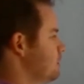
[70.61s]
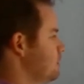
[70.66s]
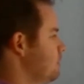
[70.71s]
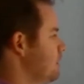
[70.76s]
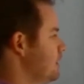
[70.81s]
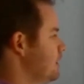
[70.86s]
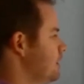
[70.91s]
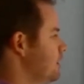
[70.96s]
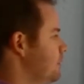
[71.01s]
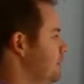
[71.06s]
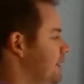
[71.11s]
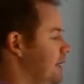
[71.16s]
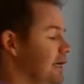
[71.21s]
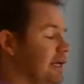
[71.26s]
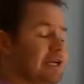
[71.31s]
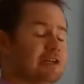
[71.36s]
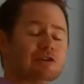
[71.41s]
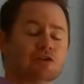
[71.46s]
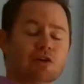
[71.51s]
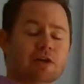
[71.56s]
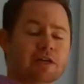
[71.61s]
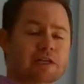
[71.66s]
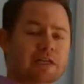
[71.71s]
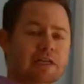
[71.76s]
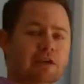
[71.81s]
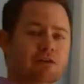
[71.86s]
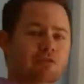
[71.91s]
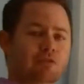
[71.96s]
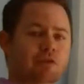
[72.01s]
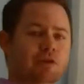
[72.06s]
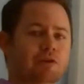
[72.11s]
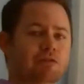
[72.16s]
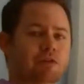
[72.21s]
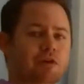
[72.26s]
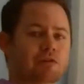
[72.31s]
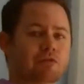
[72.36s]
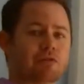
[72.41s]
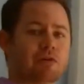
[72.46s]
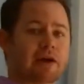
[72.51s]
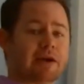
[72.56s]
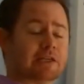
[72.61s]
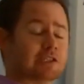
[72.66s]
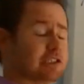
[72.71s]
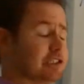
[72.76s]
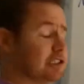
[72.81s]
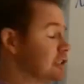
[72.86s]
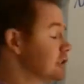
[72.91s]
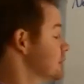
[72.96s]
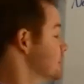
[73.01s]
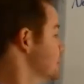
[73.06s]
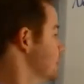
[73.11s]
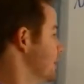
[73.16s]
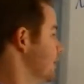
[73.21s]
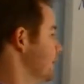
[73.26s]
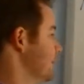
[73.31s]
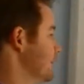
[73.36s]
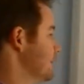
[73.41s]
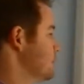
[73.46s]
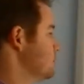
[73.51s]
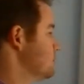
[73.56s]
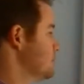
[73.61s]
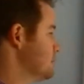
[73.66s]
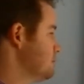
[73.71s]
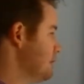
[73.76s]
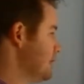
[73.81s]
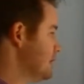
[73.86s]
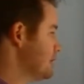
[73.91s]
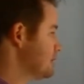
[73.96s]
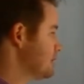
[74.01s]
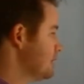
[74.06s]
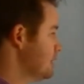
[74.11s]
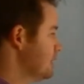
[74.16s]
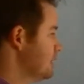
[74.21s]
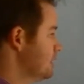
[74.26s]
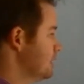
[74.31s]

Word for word: we want to go ahead and try to get rid of our fractions on this, which means